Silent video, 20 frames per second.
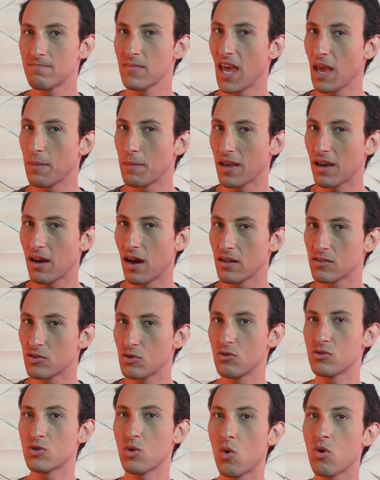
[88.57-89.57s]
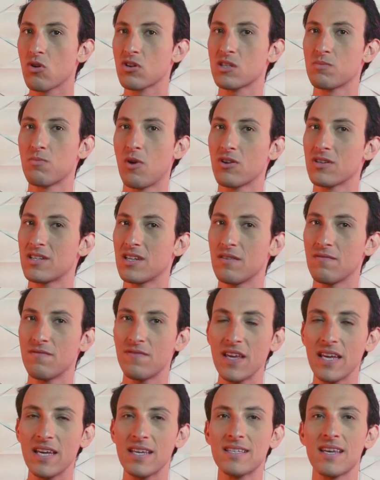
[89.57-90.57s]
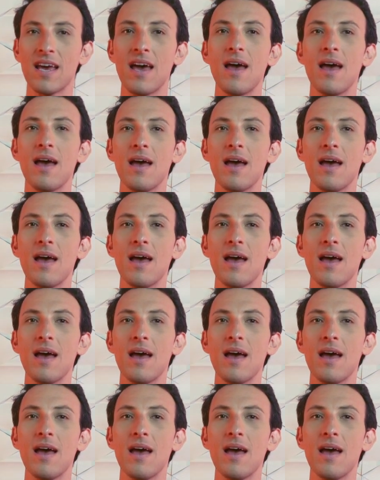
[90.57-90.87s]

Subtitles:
gaming consoles, or smart TVs,